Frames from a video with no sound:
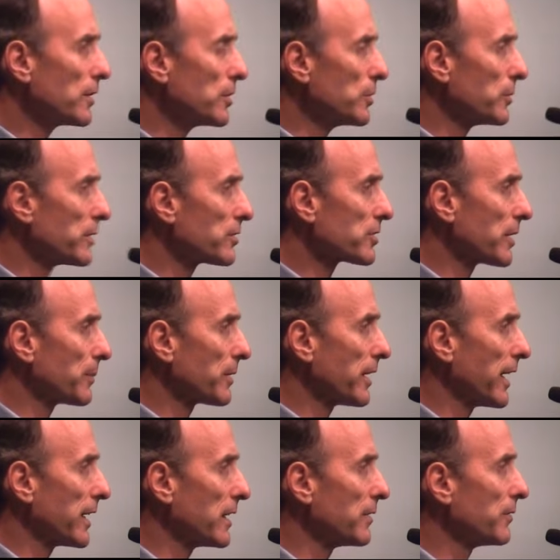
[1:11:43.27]
in doing some
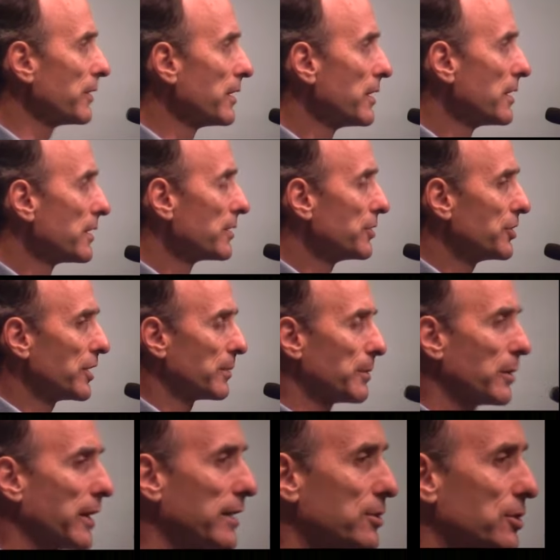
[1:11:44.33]
kind of
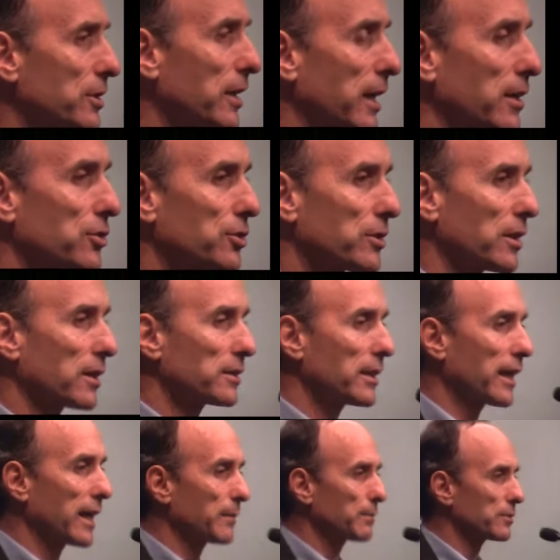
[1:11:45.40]
GMO education on
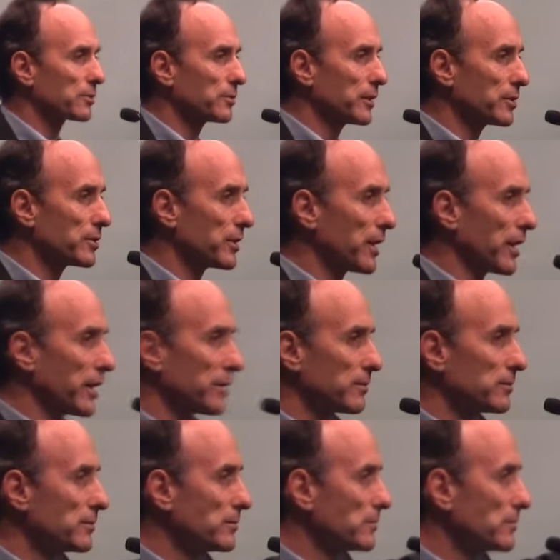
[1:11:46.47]
campus? Raise your
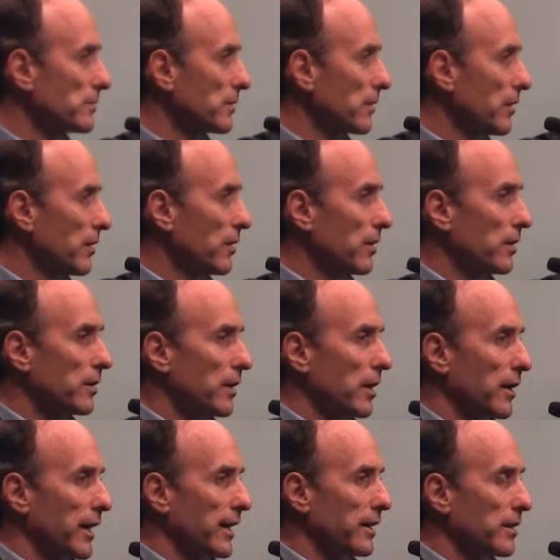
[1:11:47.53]
hand.
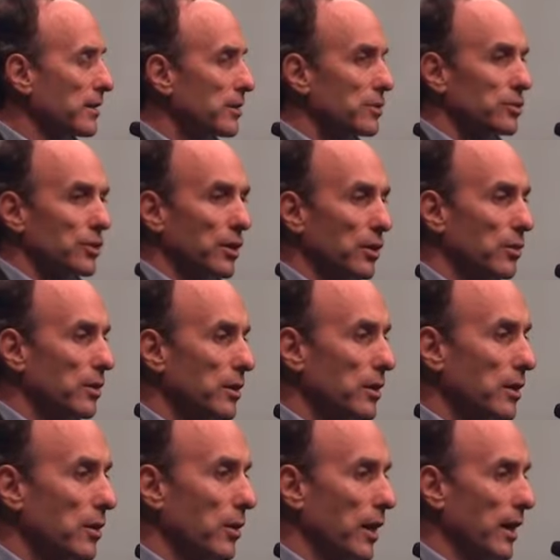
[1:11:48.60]
All right.
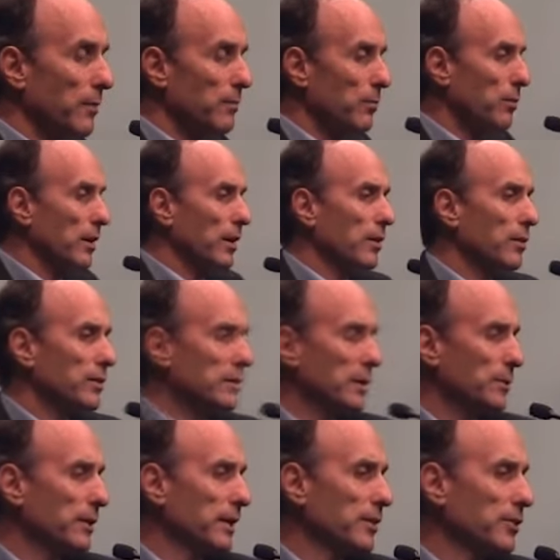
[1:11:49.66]
So um,
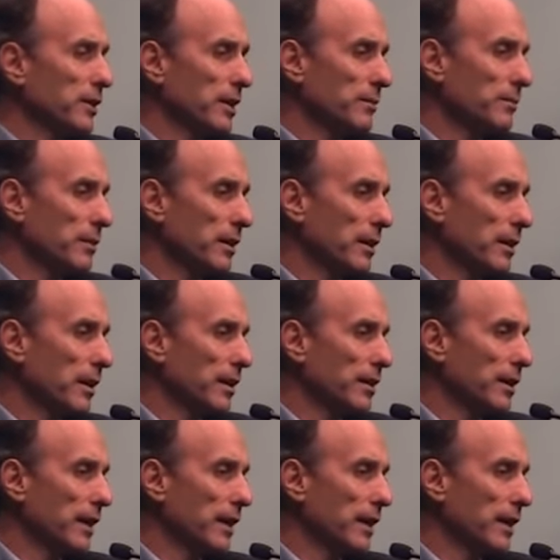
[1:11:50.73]
tell me again your name.